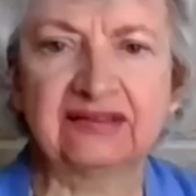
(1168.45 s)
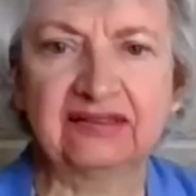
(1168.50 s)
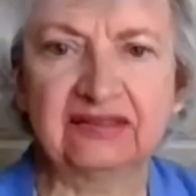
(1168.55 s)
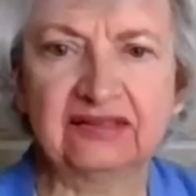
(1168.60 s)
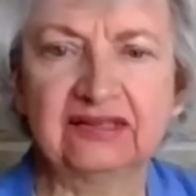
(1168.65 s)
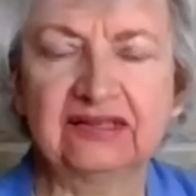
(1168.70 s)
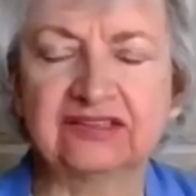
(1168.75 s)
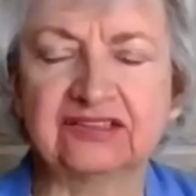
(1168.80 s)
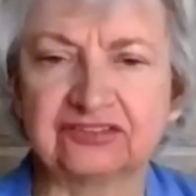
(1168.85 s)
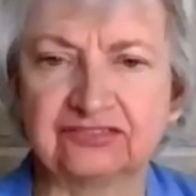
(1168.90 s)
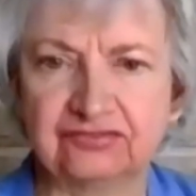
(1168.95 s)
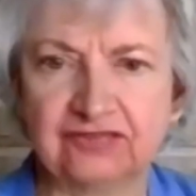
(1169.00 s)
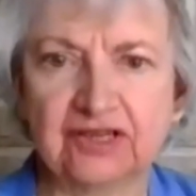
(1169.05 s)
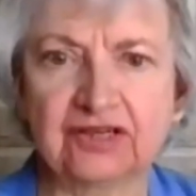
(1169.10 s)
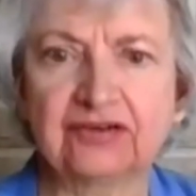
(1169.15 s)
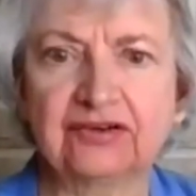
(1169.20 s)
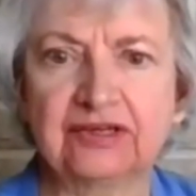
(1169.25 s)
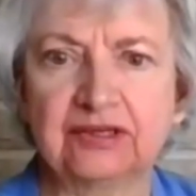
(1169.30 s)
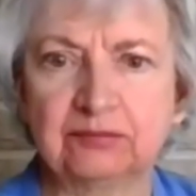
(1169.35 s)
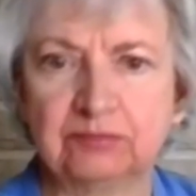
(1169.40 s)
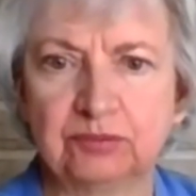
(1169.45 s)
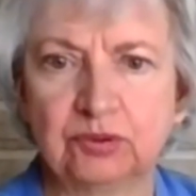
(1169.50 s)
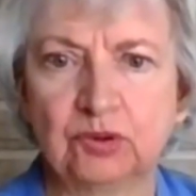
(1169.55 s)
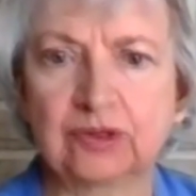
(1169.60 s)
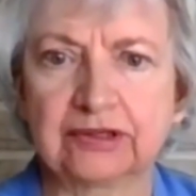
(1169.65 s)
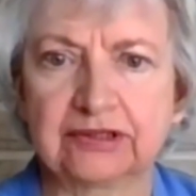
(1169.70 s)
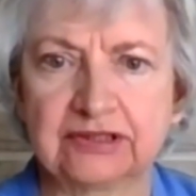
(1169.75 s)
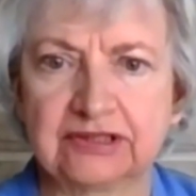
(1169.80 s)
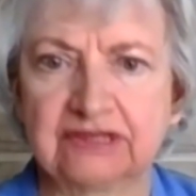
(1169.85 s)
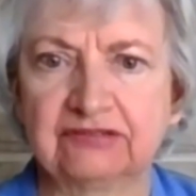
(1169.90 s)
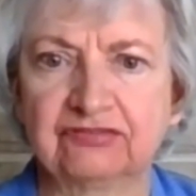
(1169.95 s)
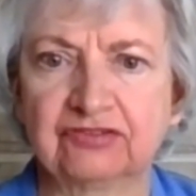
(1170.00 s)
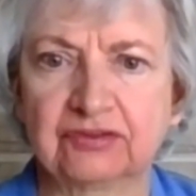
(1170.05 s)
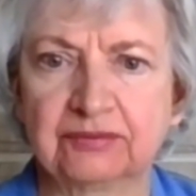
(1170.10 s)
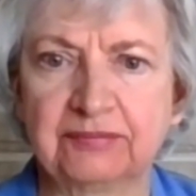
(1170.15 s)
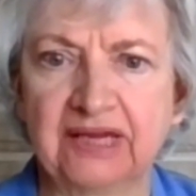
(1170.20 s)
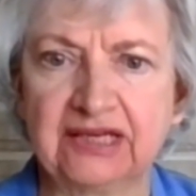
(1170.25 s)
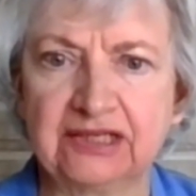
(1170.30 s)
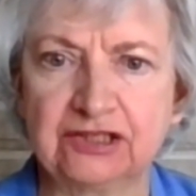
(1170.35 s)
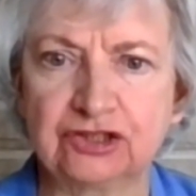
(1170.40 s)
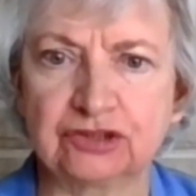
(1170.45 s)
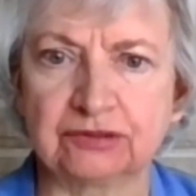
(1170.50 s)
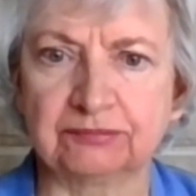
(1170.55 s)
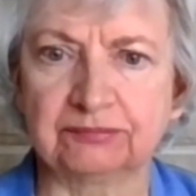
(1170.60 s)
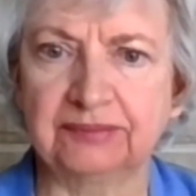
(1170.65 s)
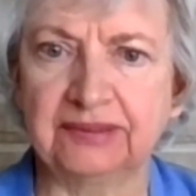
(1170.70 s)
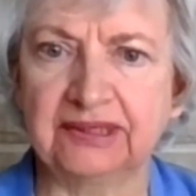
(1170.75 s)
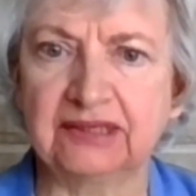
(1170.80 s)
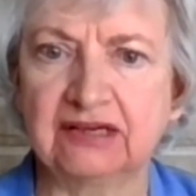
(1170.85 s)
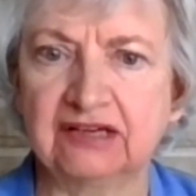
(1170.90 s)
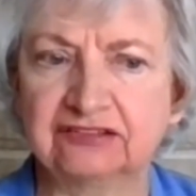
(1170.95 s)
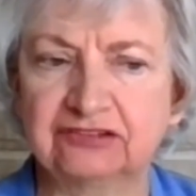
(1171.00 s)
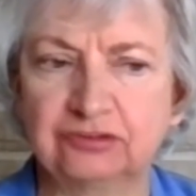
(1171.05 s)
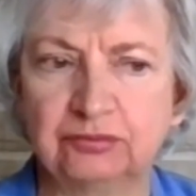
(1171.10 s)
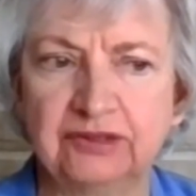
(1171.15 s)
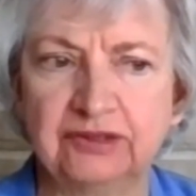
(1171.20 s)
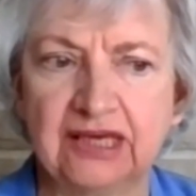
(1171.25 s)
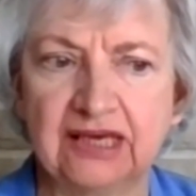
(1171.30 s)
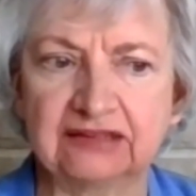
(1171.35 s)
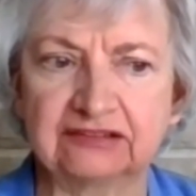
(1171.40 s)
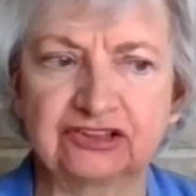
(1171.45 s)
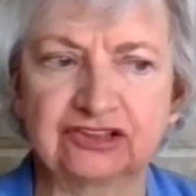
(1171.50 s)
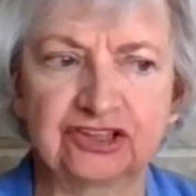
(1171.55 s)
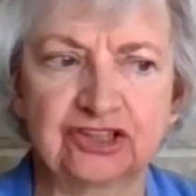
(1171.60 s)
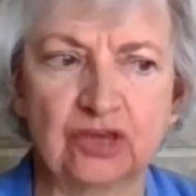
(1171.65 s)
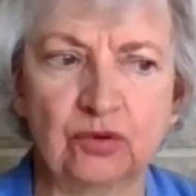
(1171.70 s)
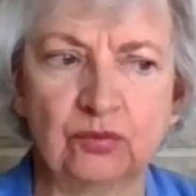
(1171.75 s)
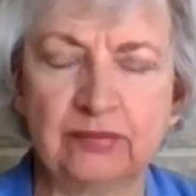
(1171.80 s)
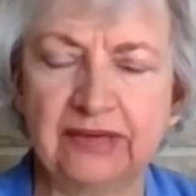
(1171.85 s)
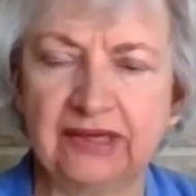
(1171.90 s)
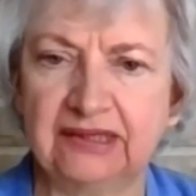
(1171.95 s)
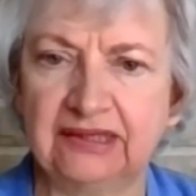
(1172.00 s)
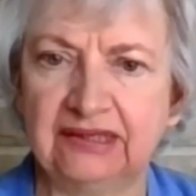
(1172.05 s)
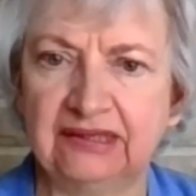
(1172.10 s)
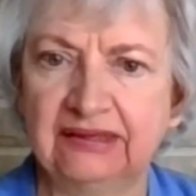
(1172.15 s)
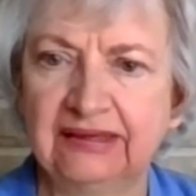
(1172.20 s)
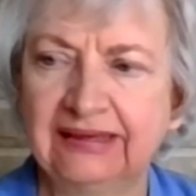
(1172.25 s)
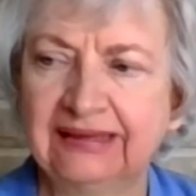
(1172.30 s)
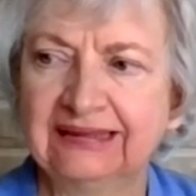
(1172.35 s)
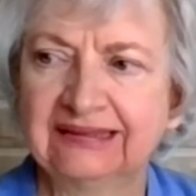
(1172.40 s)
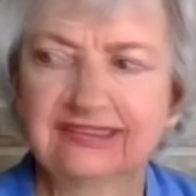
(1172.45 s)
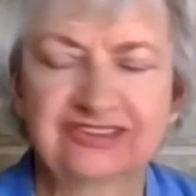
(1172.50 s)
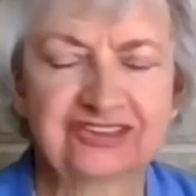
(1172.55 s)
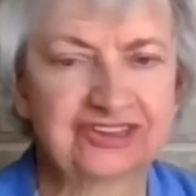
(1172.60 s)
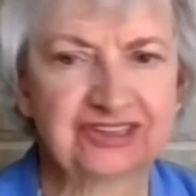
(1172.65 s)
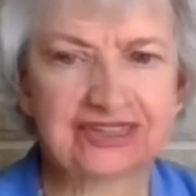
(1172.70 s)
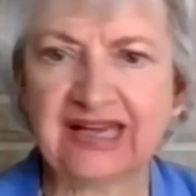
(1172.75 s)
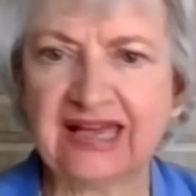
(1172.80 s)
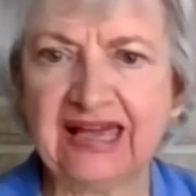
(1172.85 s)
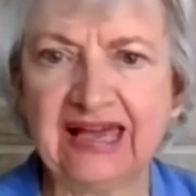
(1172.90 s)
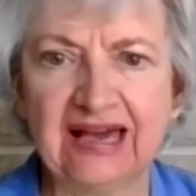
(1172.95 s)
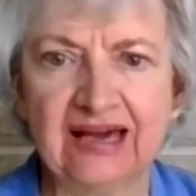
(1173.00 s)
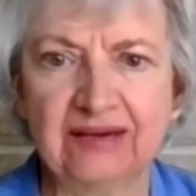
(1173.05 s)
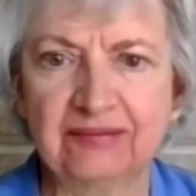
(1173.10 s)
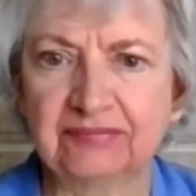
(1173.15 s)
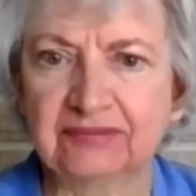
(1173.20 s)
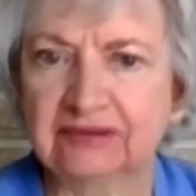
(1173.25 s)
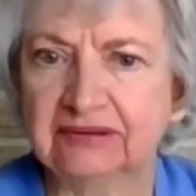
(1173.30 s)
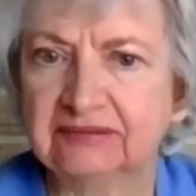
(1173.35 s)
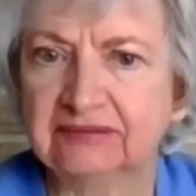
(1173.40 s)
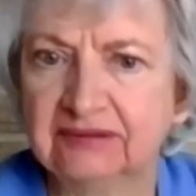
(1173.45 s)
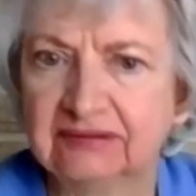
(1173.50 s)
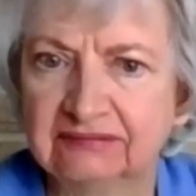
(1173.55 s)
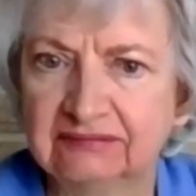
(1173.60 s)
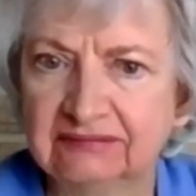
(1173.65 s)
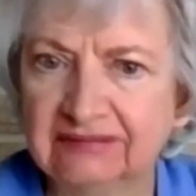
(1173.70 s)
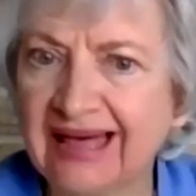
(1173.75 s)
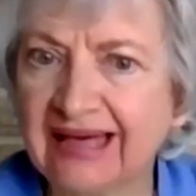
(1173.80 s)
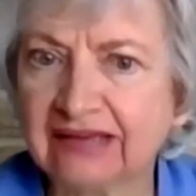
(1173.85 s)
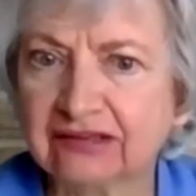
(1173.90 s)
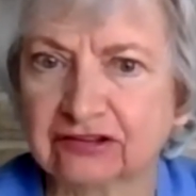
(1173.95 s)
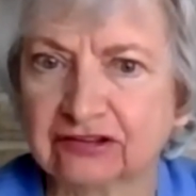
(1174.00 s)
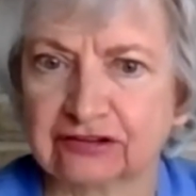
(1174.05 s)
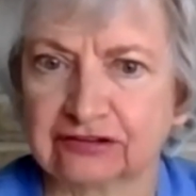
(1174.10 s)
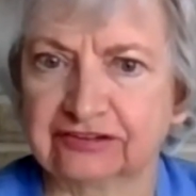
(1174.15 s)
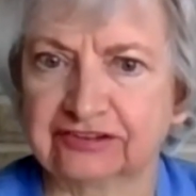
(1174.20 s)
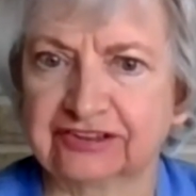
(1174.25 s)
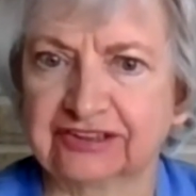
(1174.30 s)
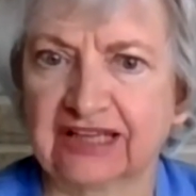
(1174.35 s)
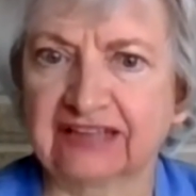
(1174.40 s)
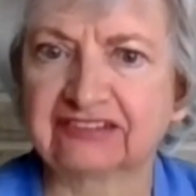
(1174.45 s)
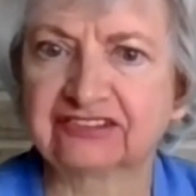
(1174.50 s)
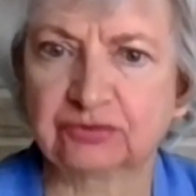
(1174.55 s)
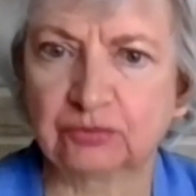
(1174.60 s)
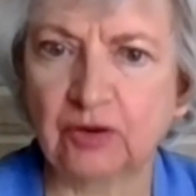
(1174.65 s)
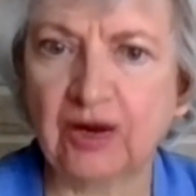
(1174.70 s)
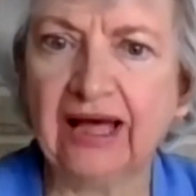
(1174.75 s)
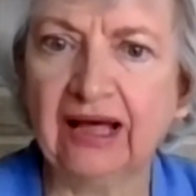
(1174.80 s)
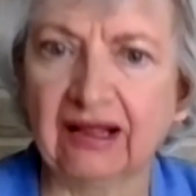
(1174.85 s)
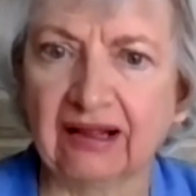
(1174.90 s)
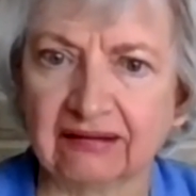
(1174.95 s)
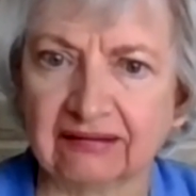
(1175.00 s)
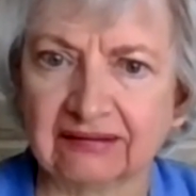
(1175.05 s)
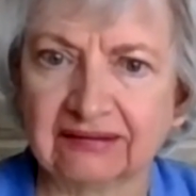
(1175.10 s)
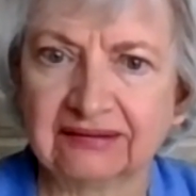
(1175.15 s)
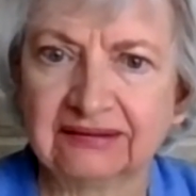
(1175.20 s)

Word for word: I think, is very important information because we get so many scam letters as well.